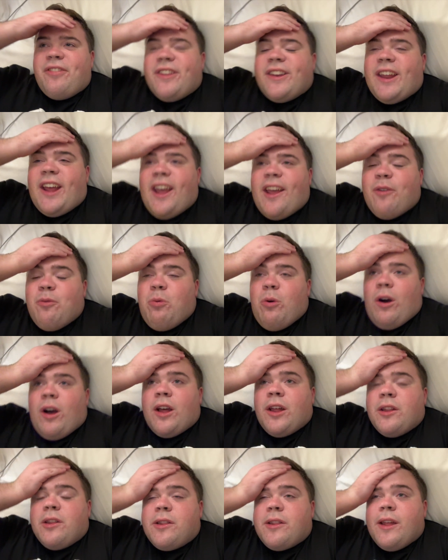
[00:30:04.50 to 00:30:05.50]
day
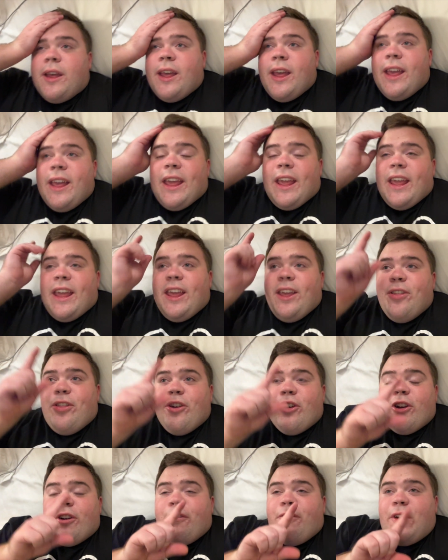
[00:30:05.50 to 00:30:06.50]
was
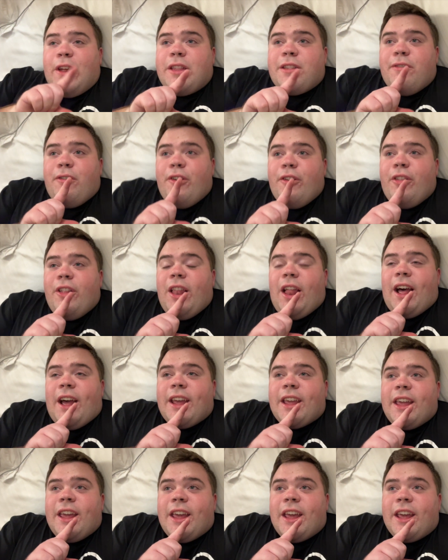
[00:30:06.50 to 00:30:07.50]
either Festival of the
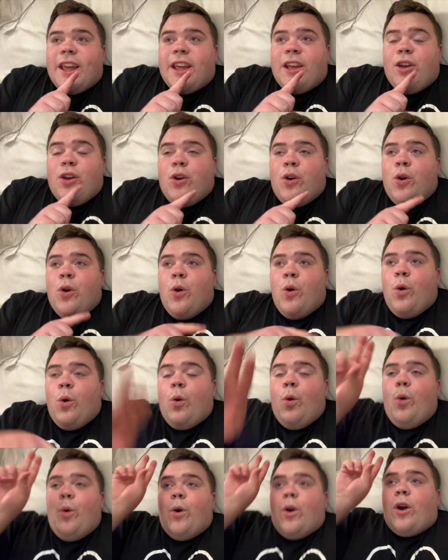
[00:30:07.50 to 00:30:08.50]
Lion King
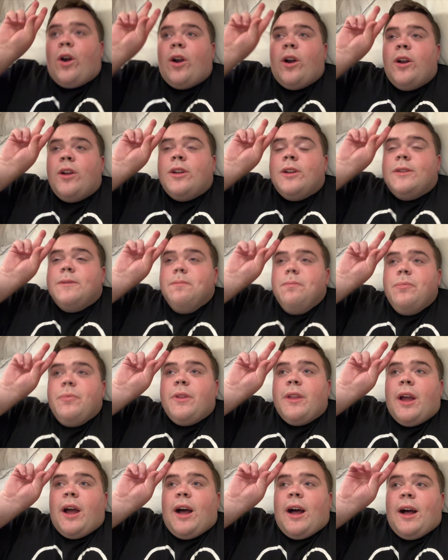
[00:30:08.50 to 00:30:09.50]
or
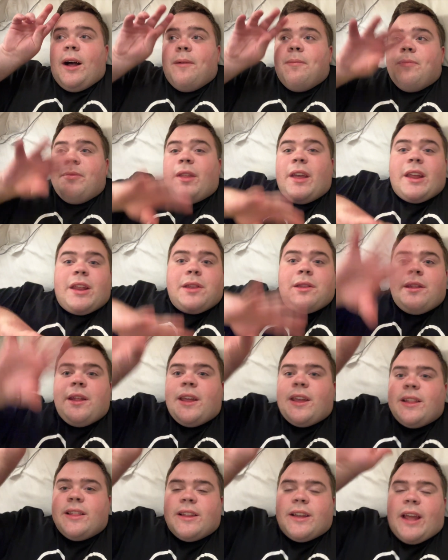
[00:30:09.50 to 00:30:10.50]
like
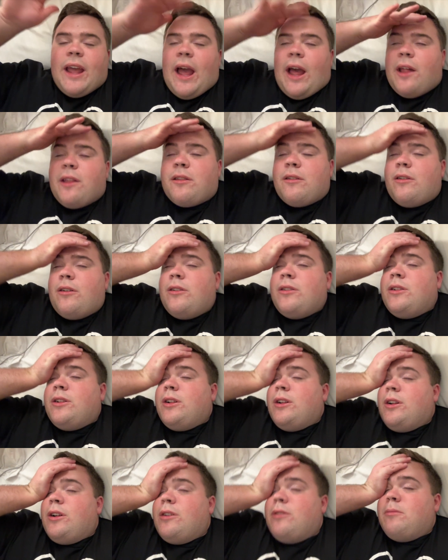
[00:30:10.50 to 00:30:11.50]
seeing the castle.
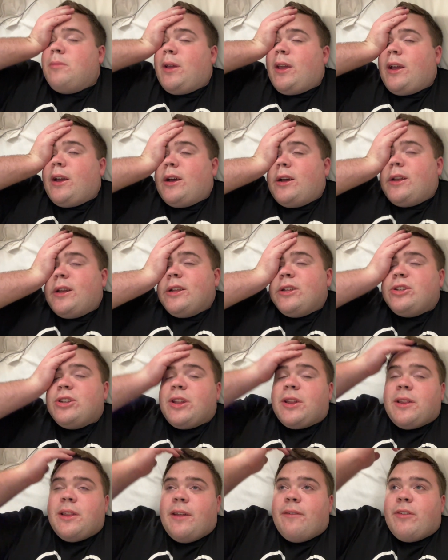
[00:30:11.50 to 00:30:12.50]
Oh my God, I
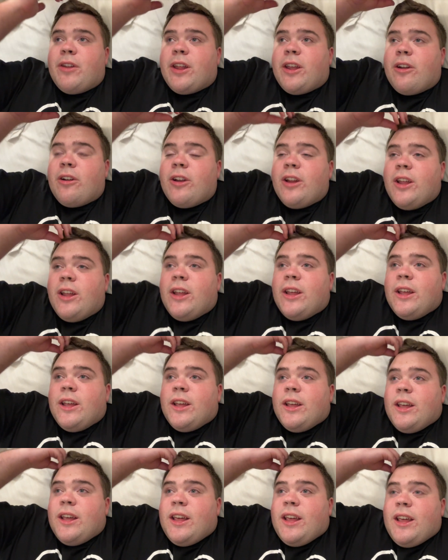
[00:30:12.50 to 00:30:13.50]
just love it here.
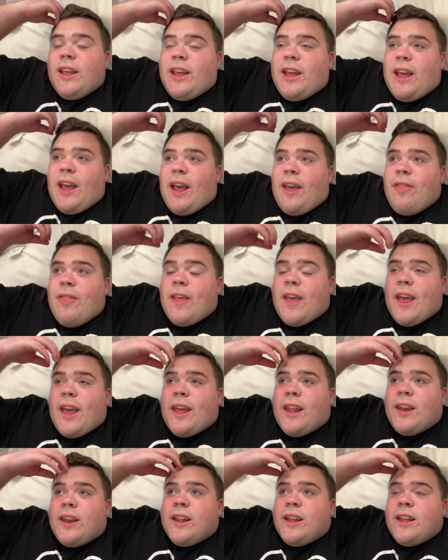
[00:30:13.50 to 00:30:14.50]
And
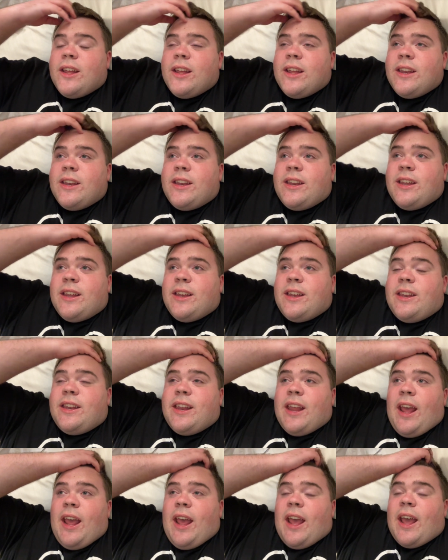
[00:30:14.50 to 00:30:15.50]
then
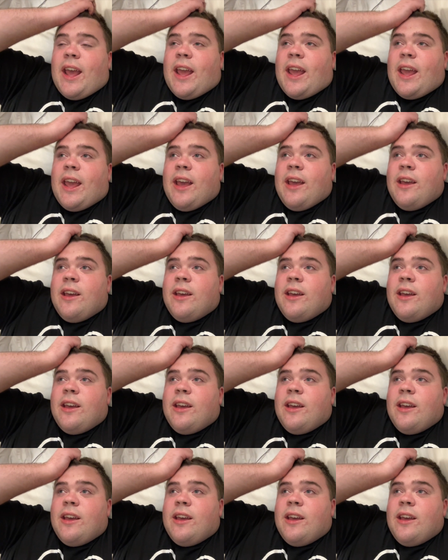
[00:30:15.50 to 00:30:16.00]
today,